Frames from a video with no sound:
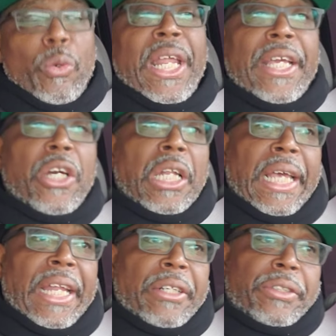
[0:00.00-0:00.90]
We need good
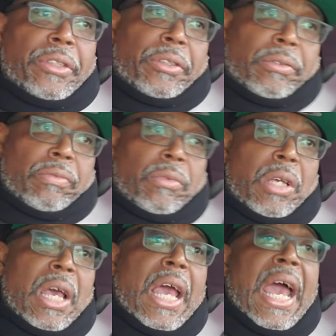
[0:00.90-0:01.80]
leaders.
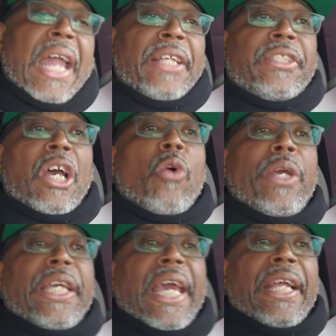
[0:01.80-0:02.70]
And until
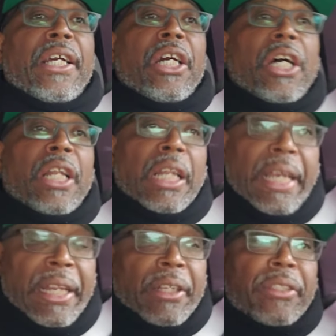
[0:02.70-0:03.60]
we get good
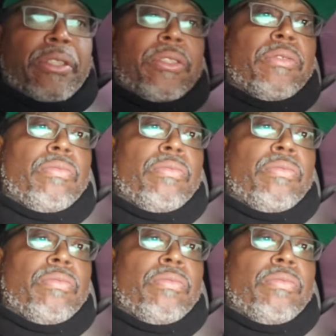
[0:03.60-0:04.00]
leaders,